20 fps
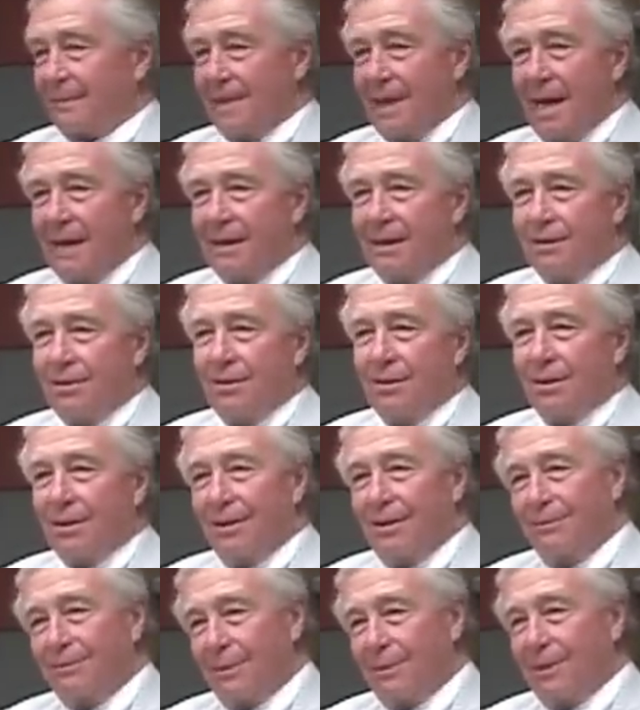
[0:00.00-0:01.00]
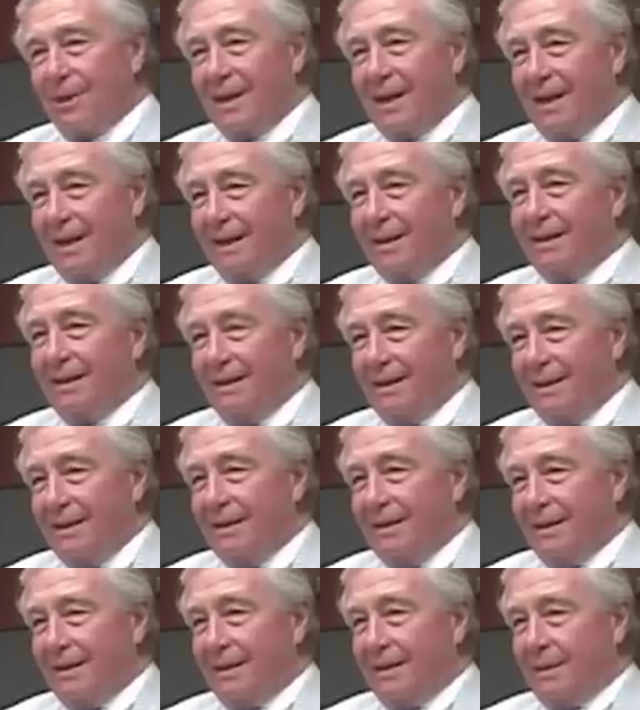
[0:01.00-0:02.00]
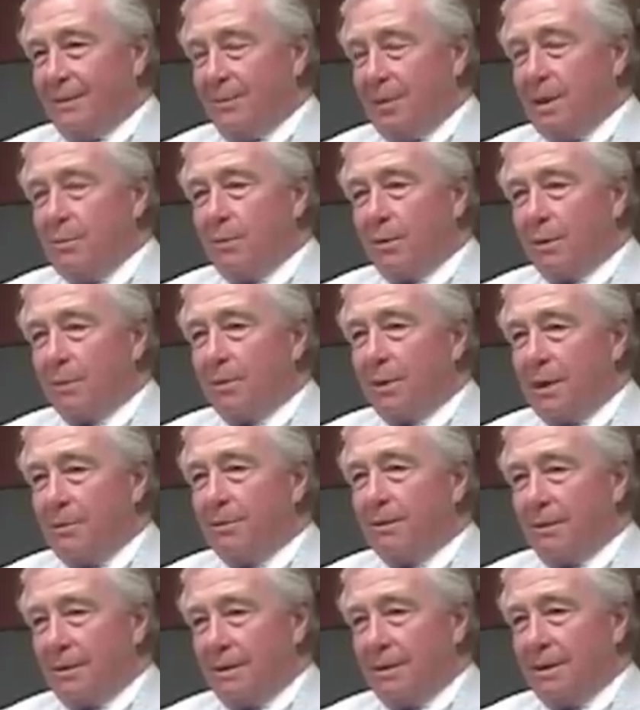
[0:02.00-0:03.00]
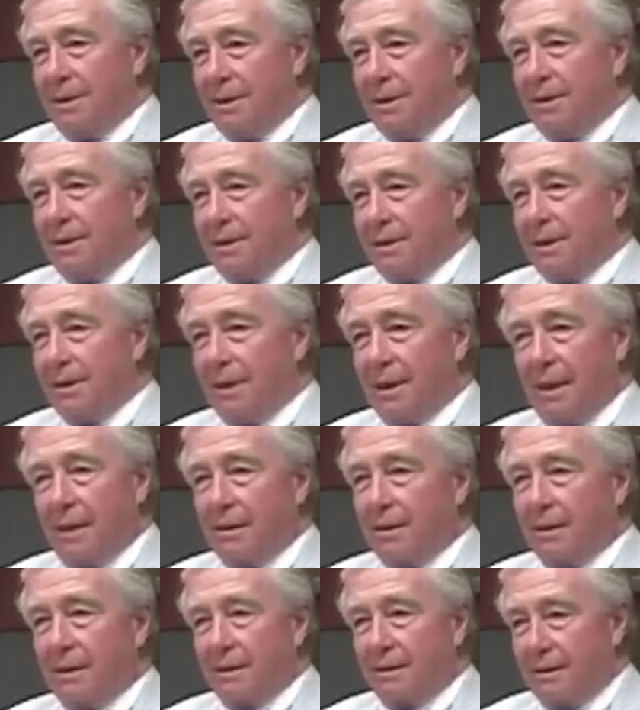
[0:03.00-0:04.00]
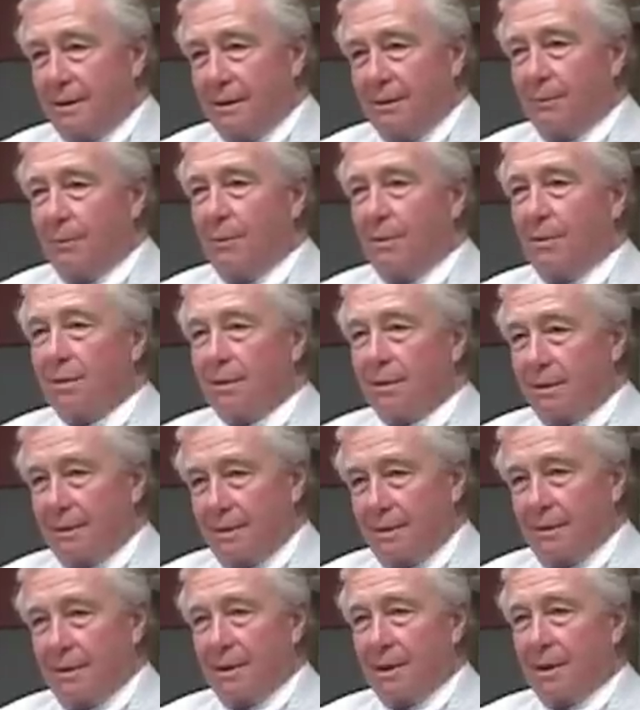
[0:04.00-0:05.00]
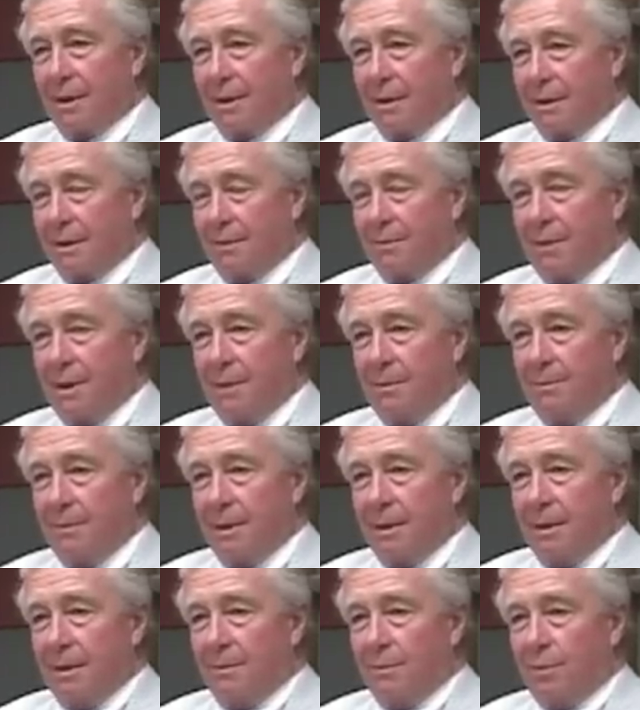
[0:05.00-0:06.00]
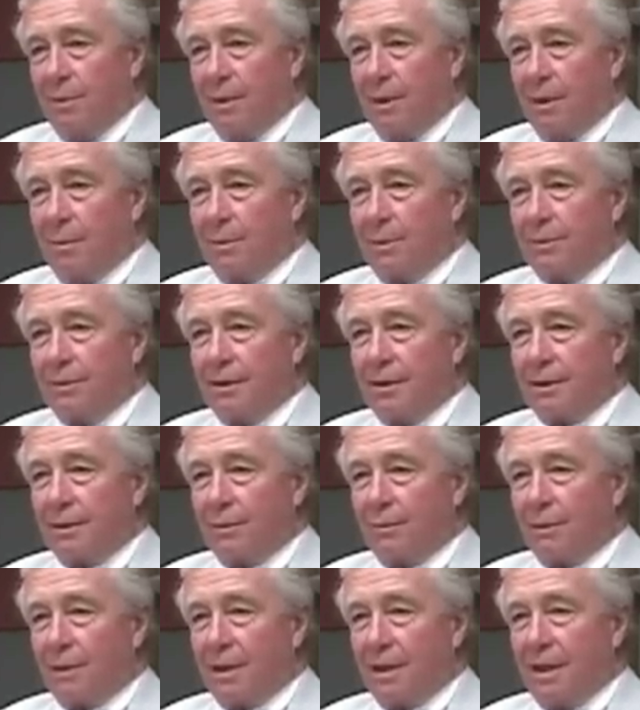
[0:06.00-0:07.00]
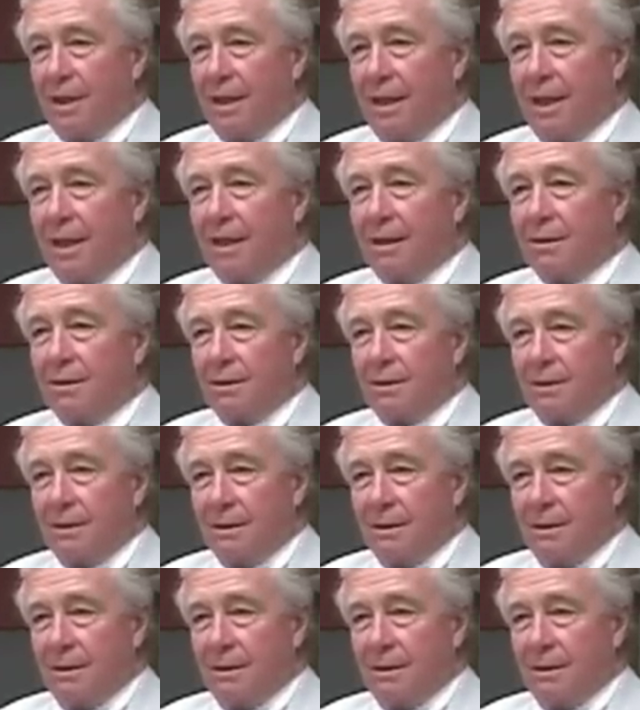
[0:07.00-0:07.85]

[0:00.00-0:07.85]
I guess you learn from that. People are people, and that judge didn't want to be put in a position where he had to